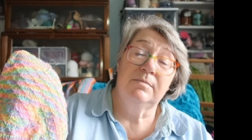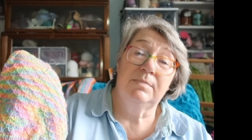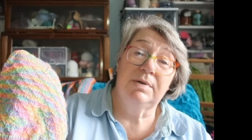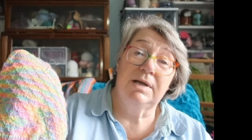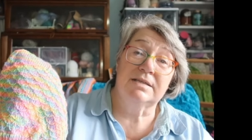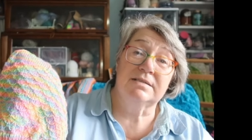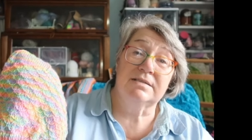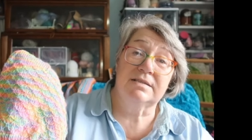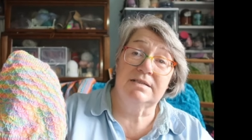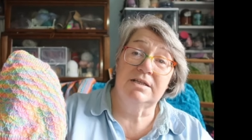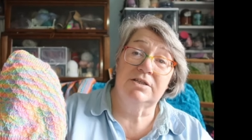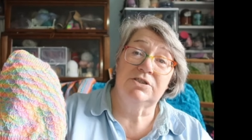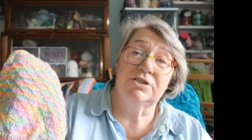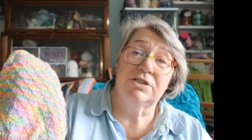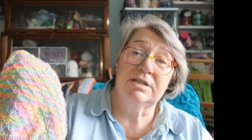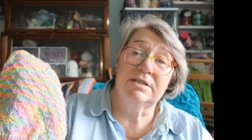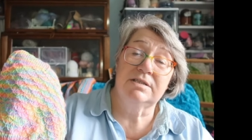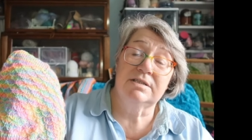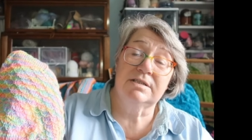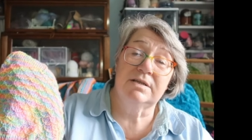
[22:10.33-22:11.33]
plus
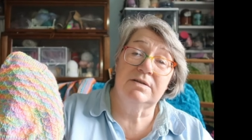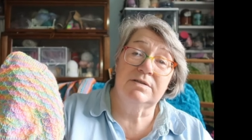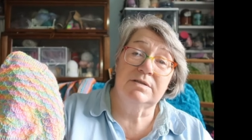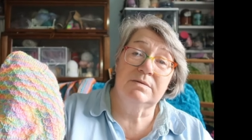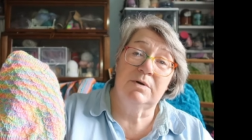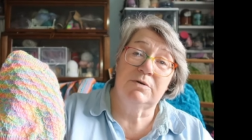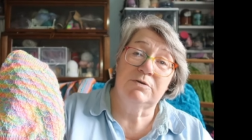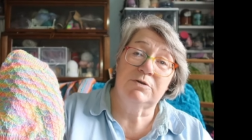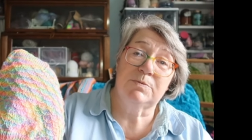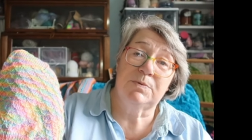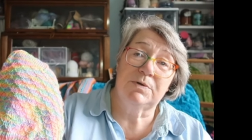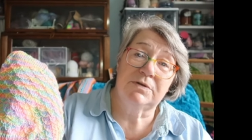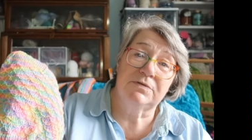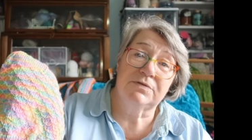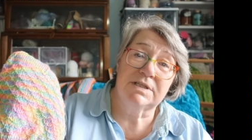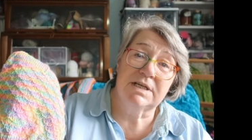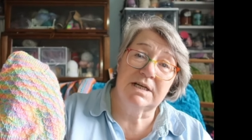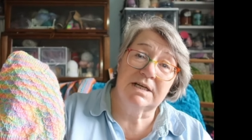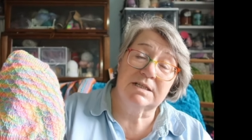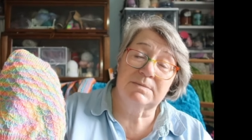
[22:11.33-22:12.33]
stitches, because it was a multiple
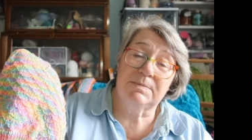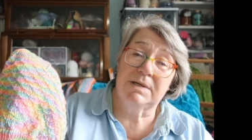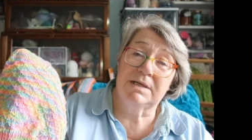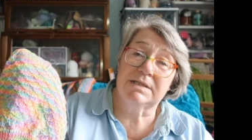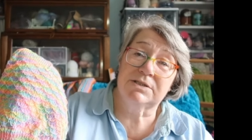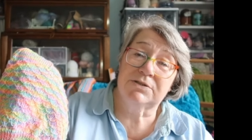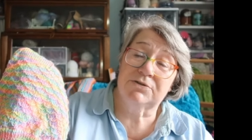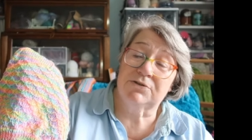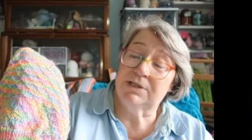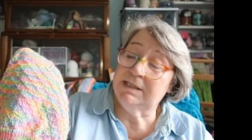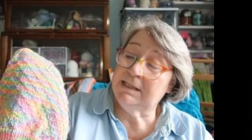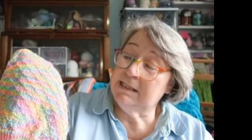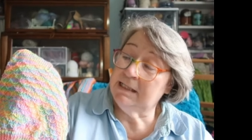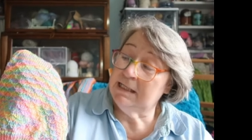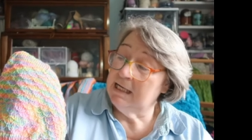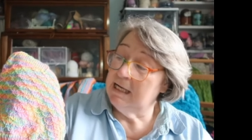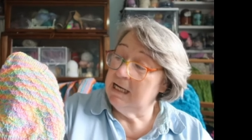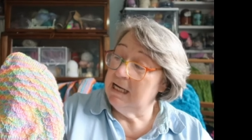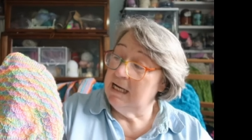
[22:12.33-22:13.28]
of 6 plus 3,